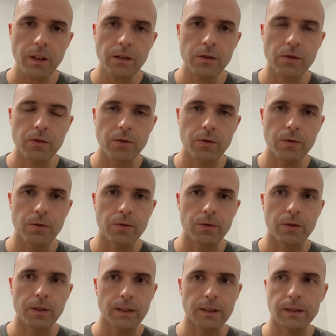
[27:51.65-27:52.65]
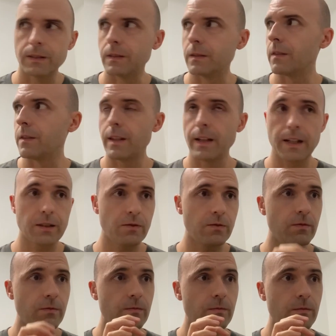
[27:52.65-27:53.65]
So that
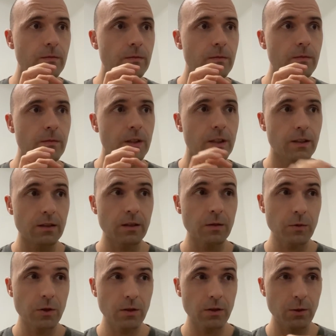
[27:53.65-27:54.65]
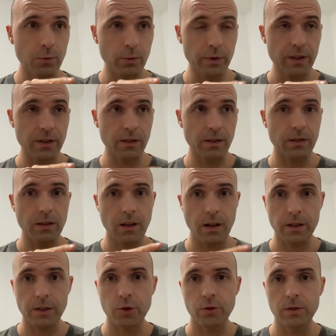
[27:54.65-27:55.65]
system call, which is
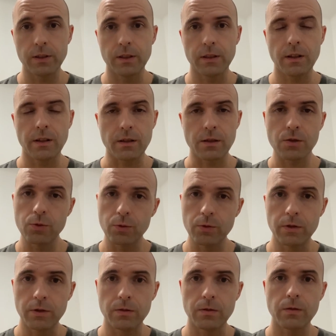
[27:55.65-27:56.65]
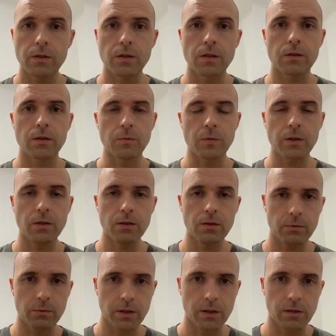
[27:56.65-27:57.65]
actually a pseudo system call,
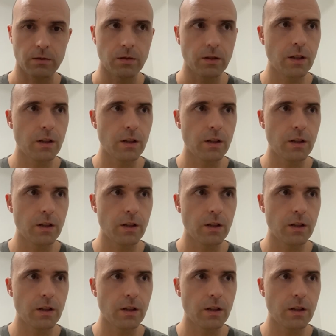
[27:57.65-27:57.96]
we'll